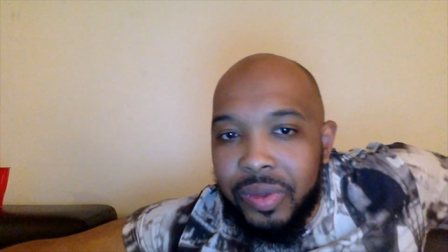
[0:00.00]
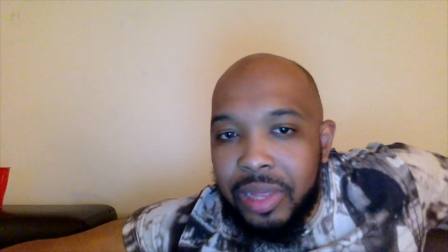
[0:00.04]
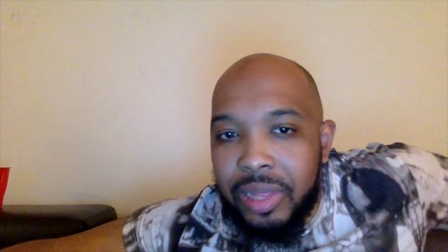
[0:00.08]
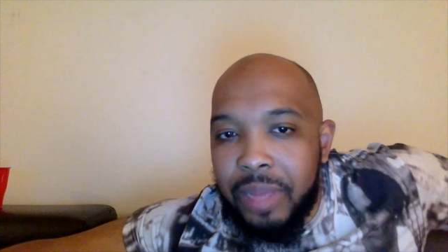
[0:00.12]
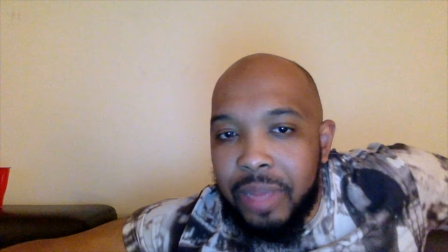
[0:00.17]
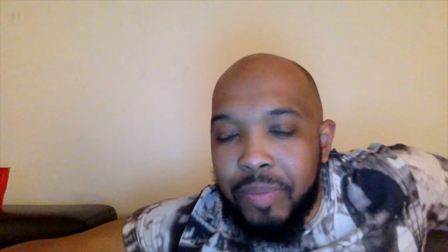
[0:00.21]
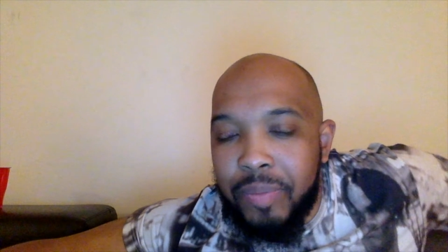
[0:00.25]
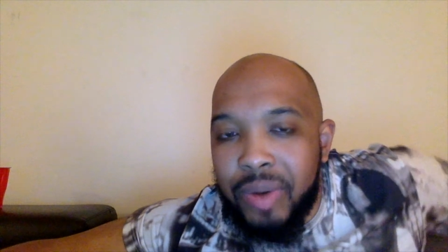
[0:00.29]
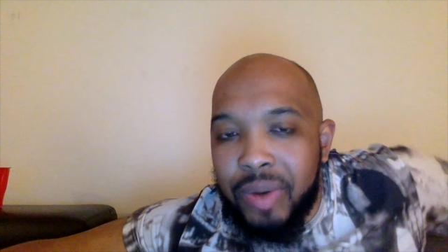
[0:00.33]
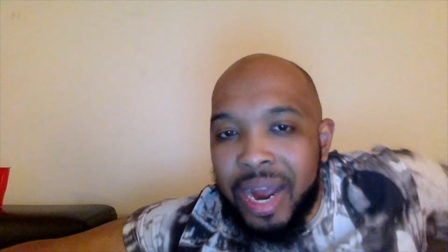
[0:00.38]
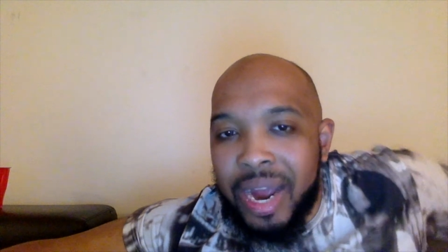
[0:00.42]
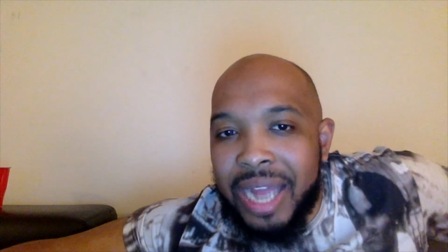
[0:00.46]

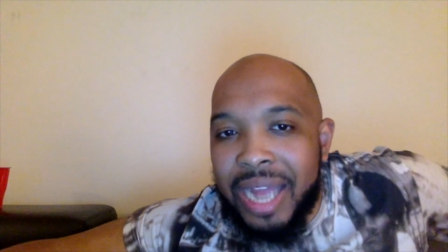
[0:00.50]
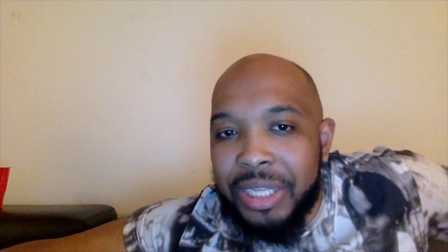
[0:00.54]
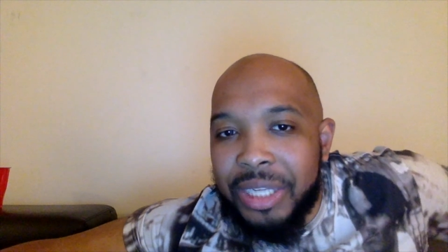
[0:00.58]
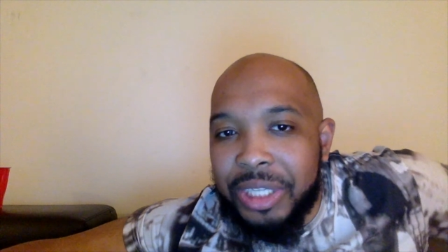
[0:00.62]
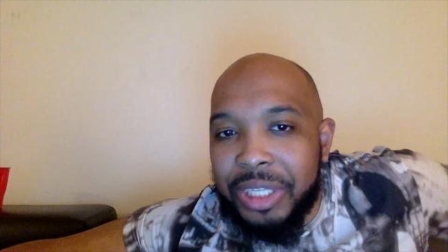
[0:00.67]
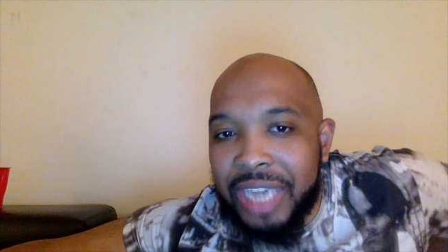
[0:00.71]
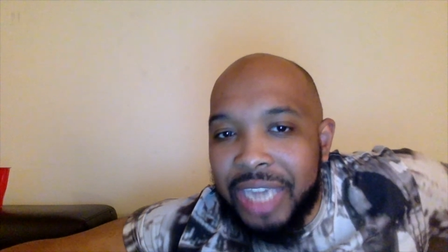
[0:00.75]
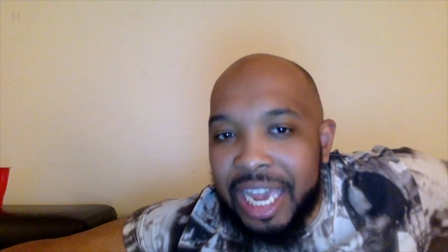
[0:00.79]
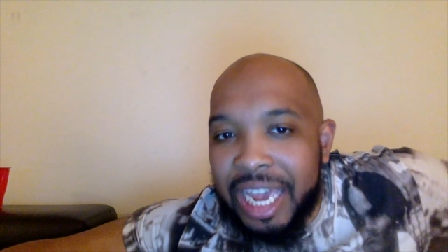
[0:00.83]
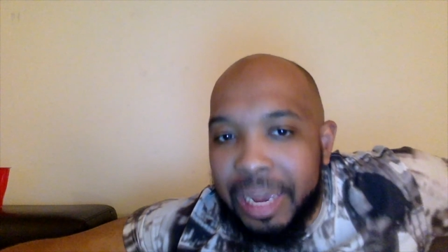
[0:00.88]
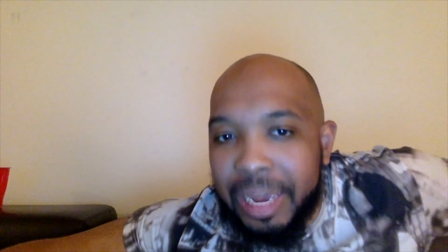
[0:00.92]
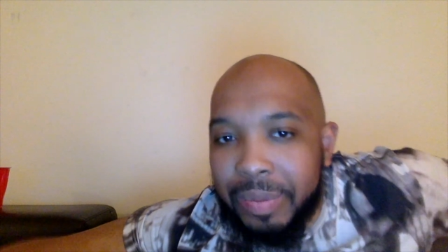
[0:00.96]
LeBron
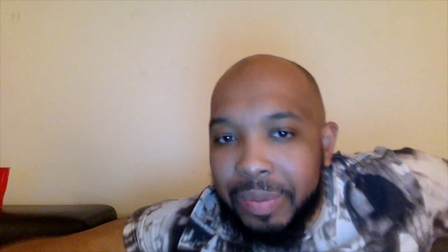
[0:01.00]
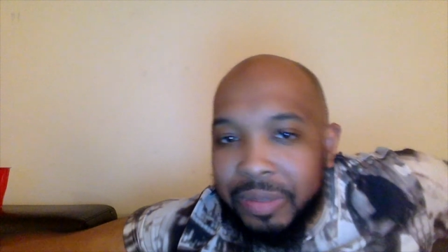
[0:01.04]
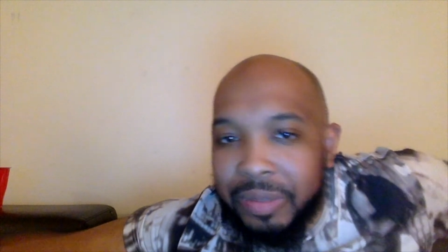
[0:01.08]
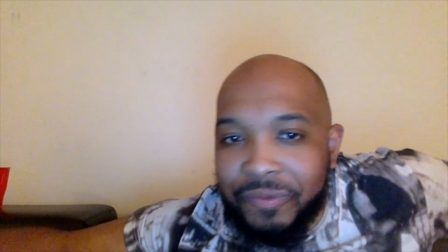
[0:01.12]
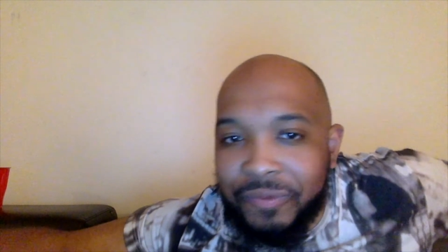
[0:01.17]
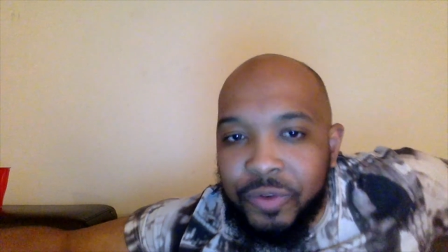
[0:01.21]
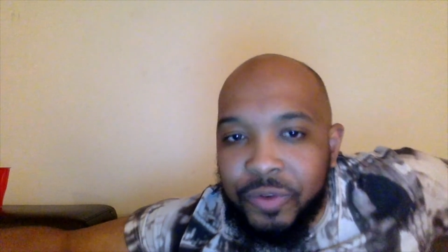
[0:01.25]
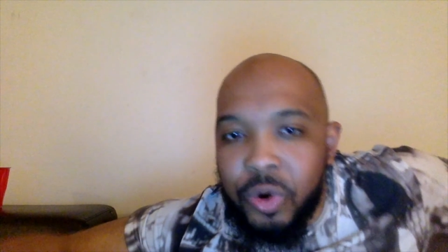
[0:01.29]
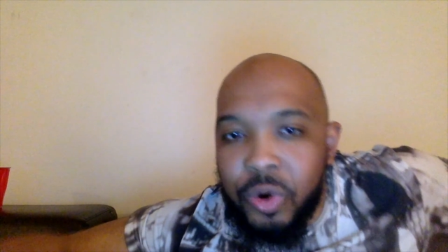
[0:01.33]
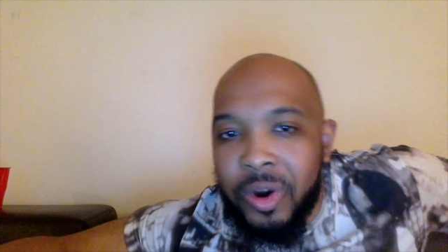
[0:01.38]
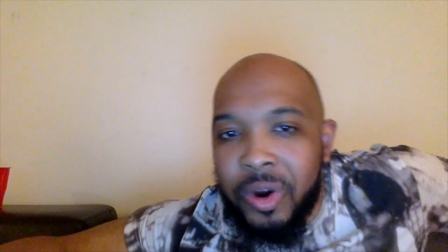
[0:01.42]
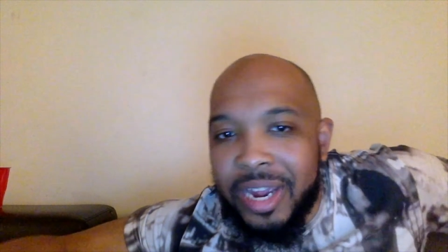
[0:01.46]
James,
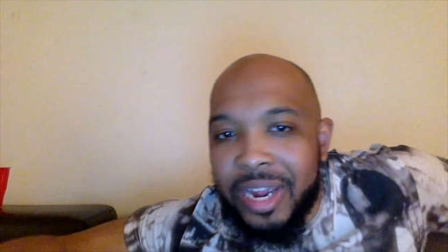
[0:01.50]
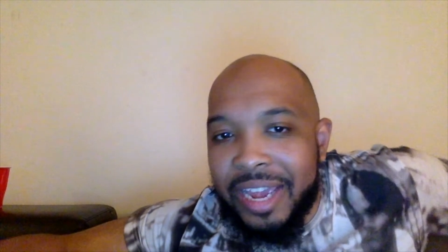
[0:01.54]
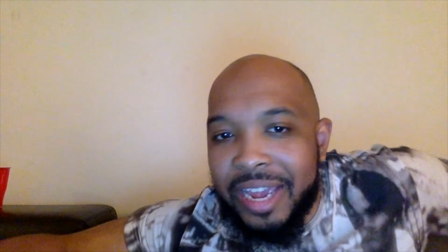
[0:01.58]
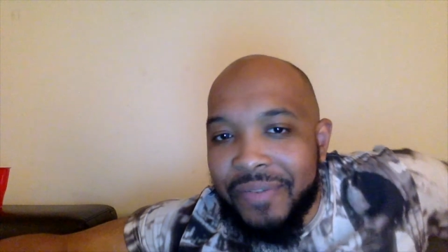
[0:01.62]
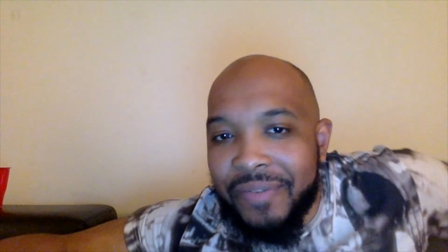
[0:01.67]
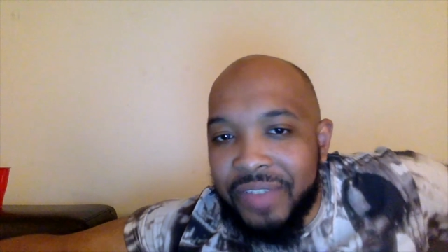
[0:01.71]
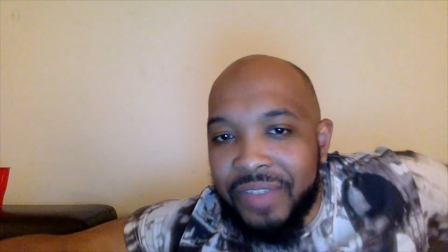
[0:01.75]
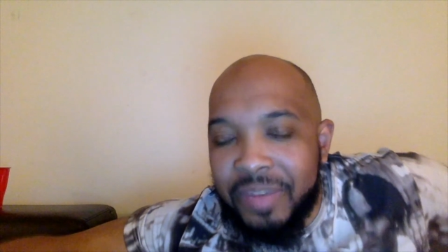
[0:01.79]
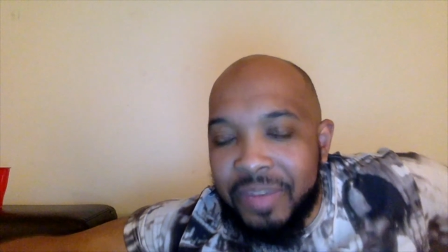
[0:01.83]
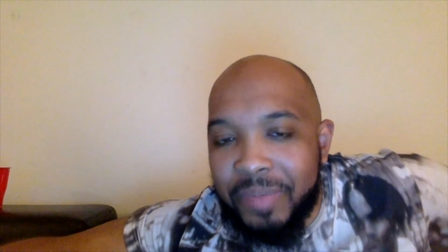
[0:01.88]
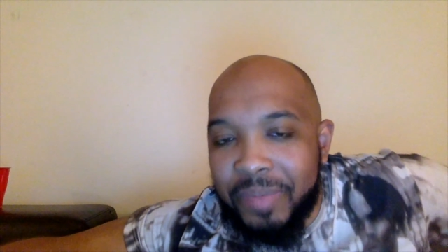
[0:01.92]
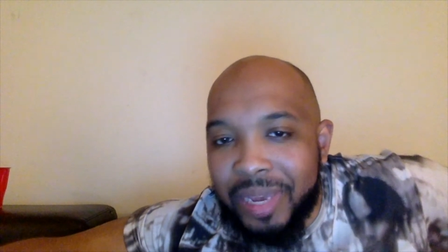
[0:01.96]
4
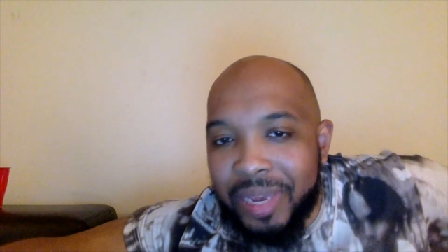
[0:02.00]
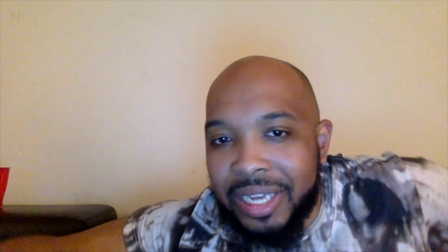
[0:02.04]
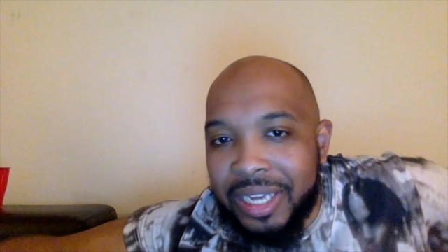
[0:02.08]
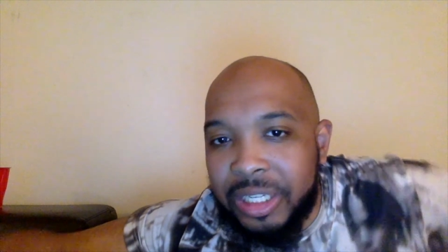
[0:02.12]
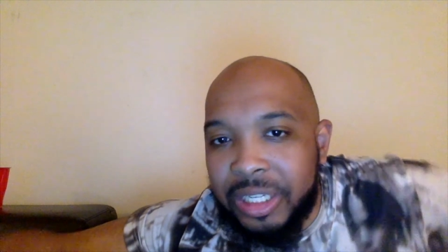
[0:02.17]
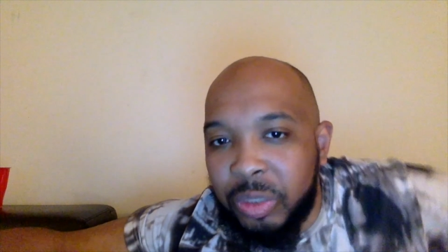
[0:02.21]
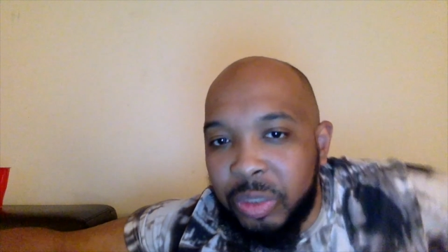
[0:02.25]
MVPs,